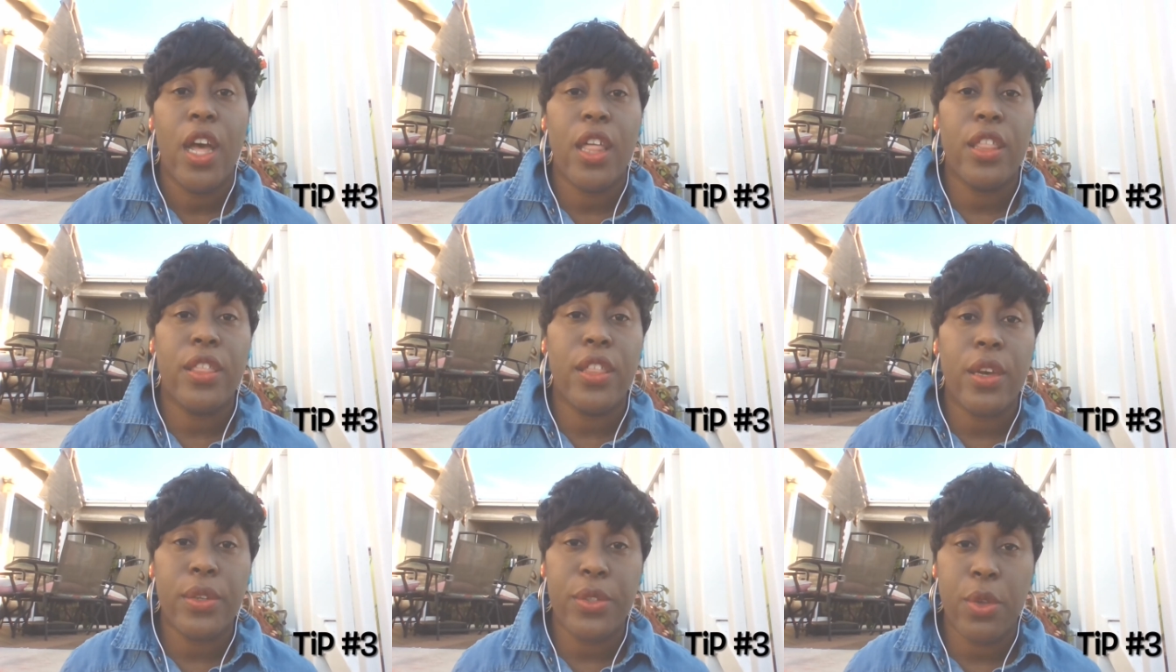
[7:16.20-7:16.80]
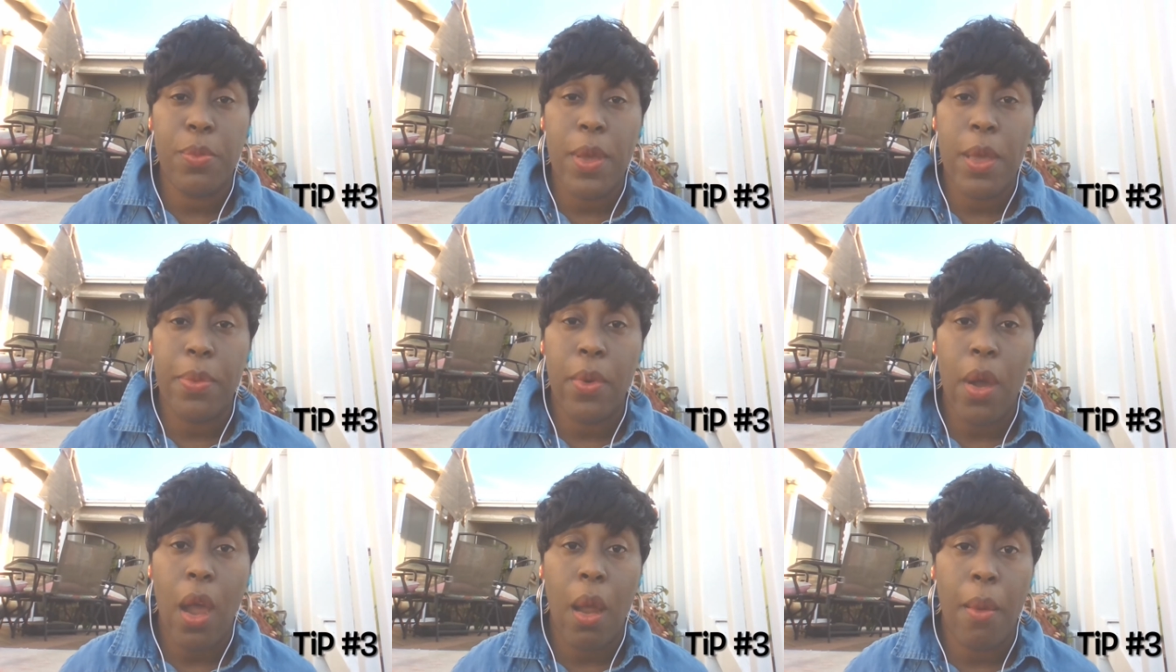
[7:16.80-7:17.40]
Those two
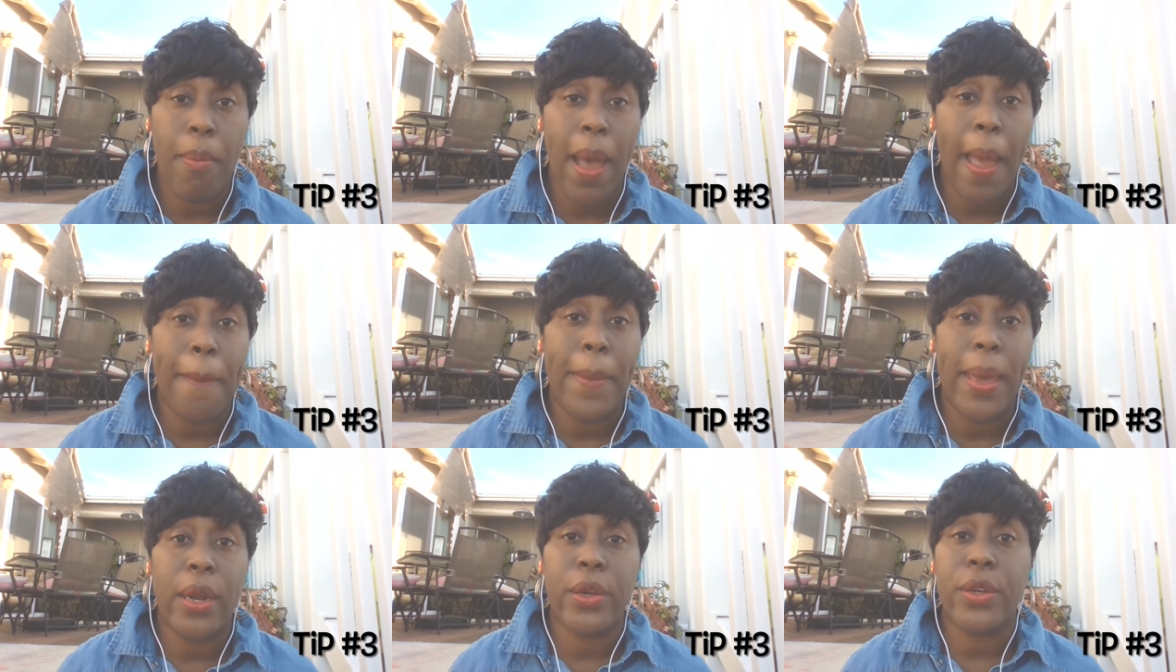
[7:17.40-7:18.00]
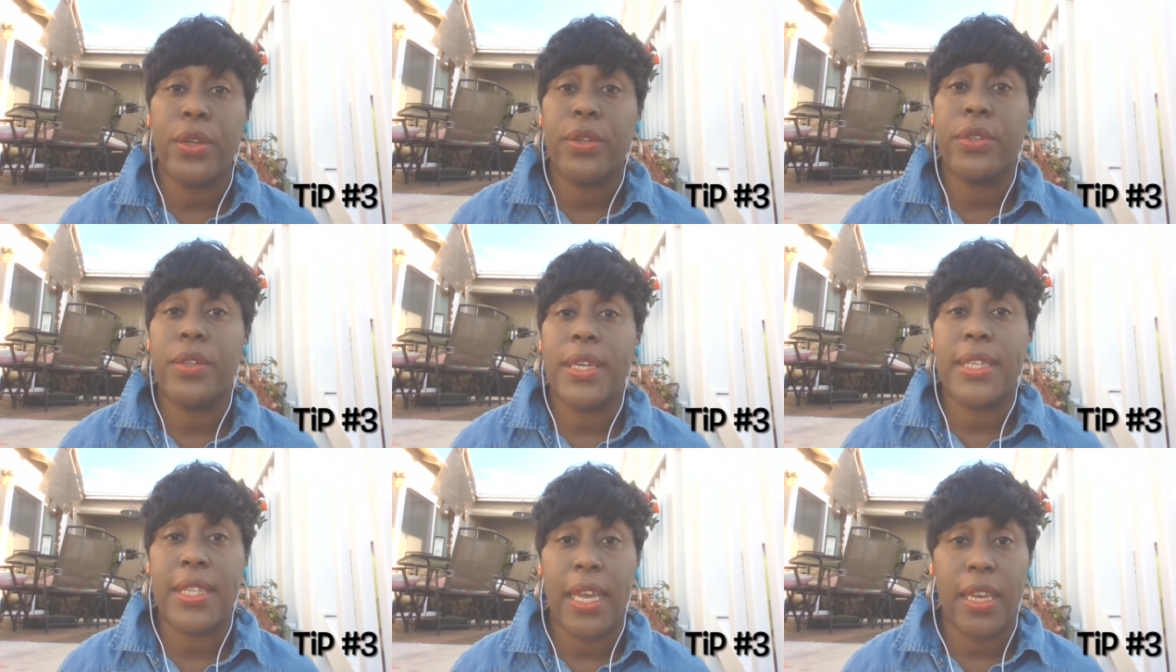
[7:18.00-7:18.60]
people are my medical
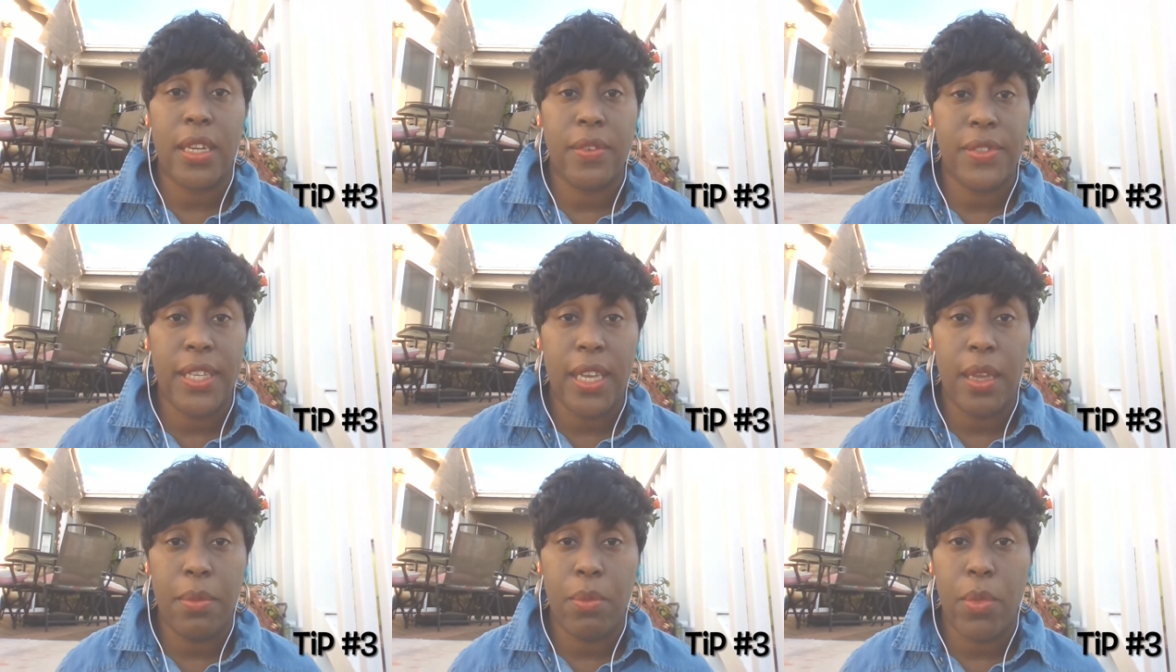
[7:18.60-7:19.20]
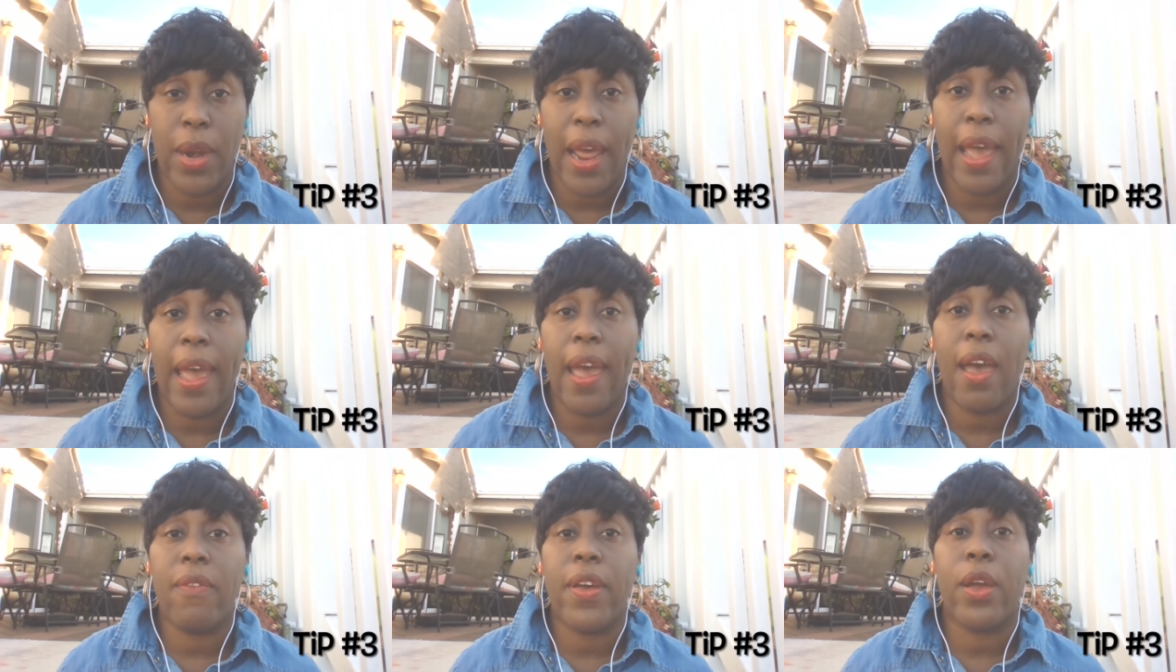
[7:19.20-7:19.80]
executive team. When I
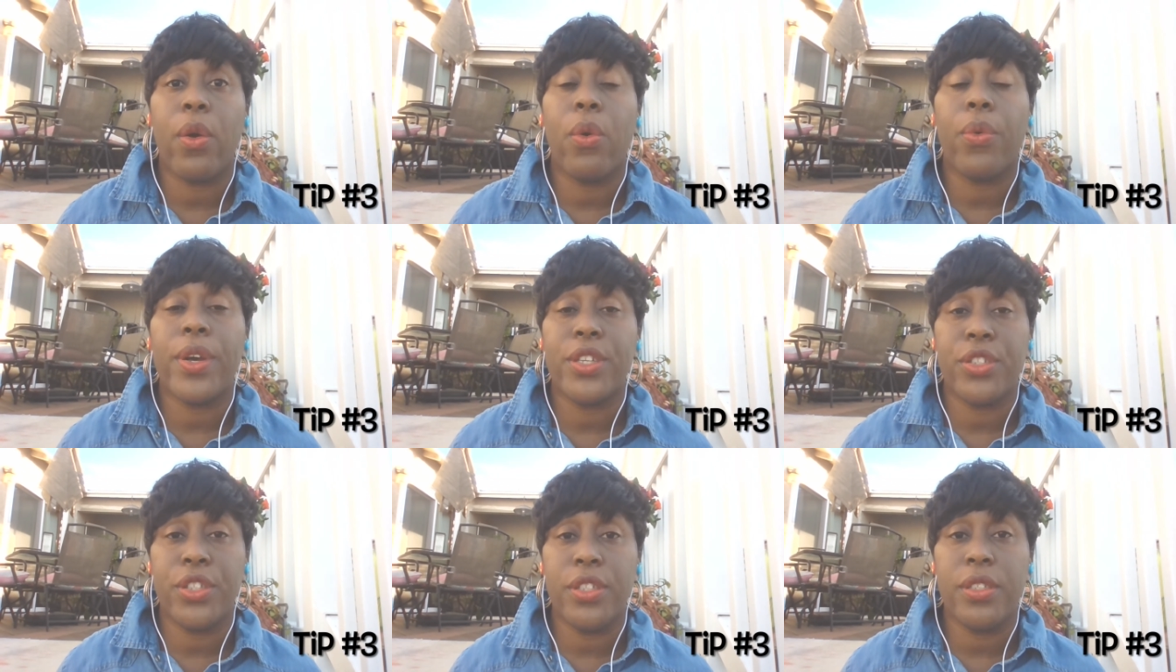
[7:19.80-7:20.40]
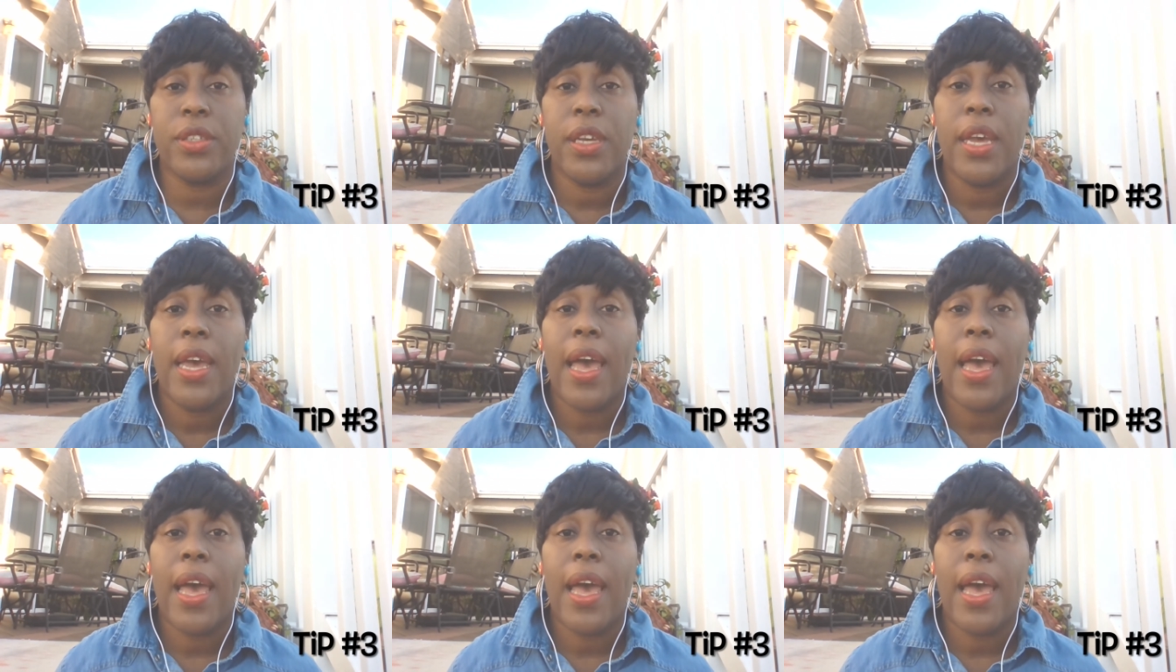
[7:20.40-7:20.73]
have a question,